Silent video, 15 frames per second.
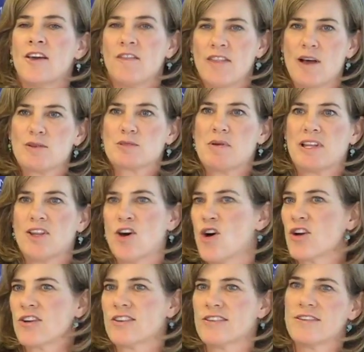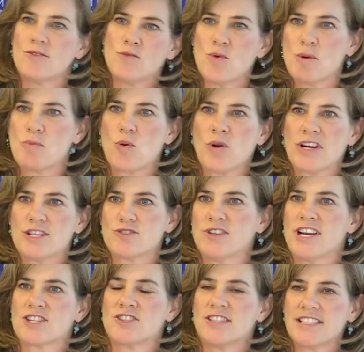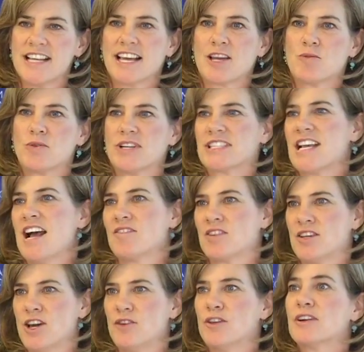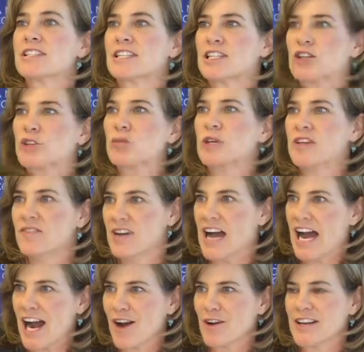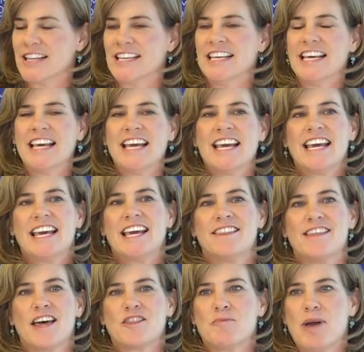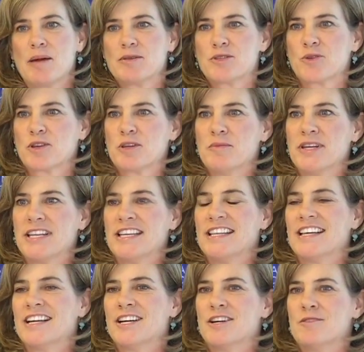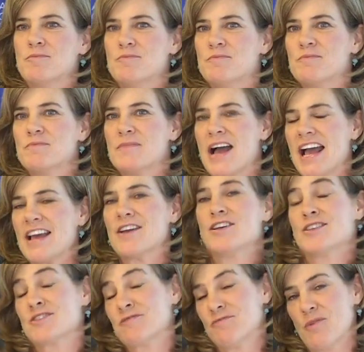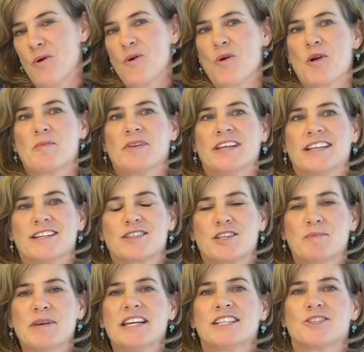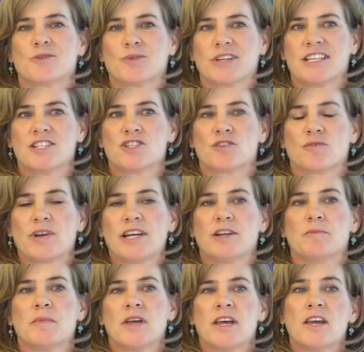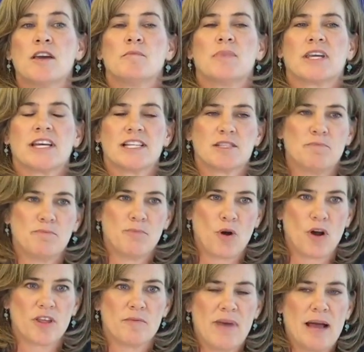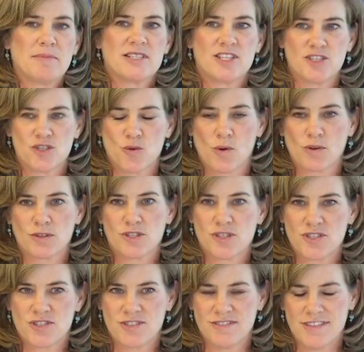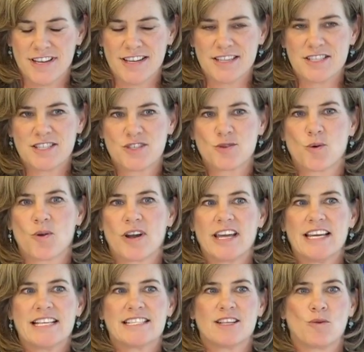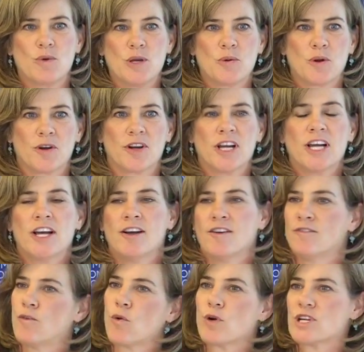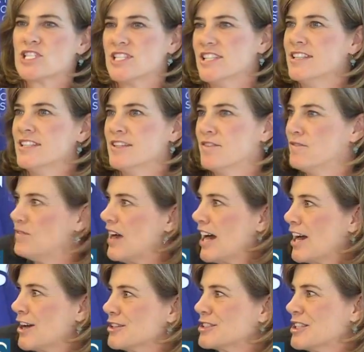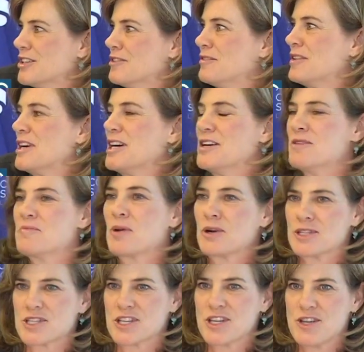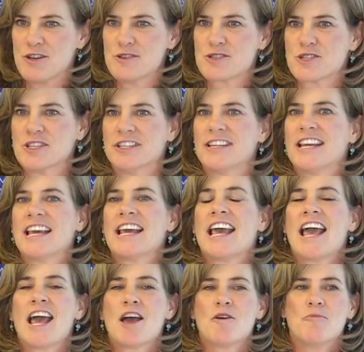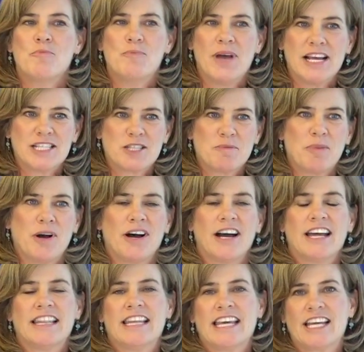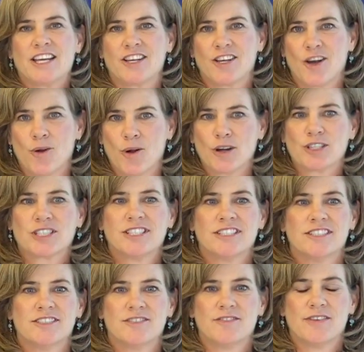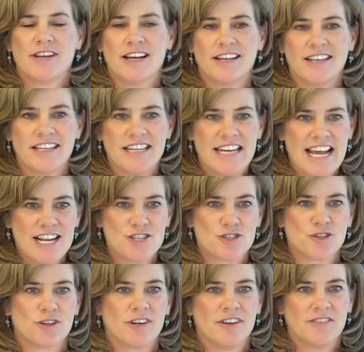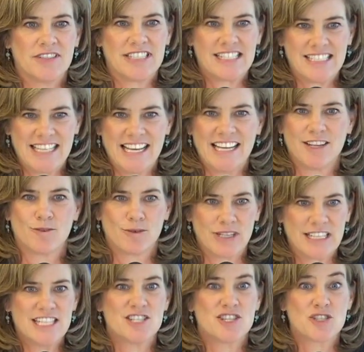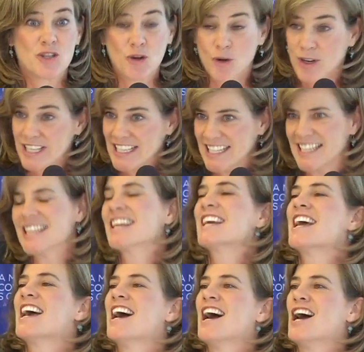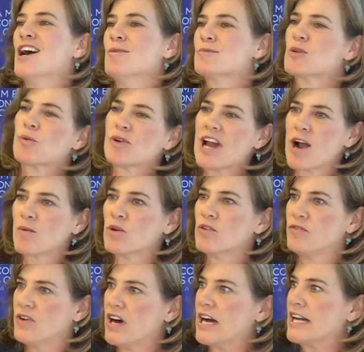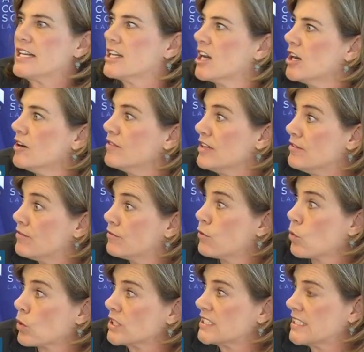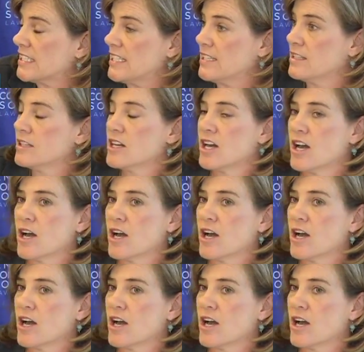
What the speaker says: That was my long one-point introduction. The second one is, I have to note, there is a little bit of irony in that the Baptist Joint Committee is formed and committed to religious freedom because part of the Baptist historical story is that we were forged in the fires of persecution based upon the coercive nature of a state religious creed. So we're not real fond of enforcing